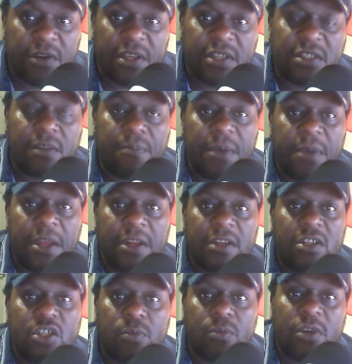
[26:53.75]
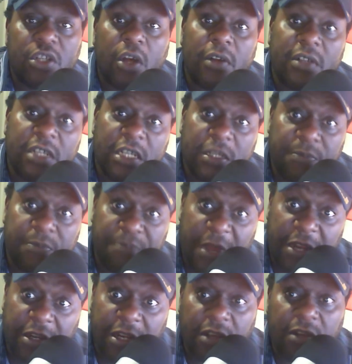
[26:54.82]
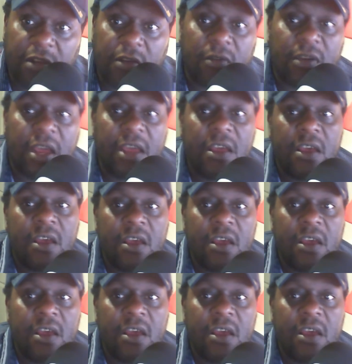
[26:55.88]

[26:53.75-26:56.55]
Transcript: is depending too much on spending. Okay.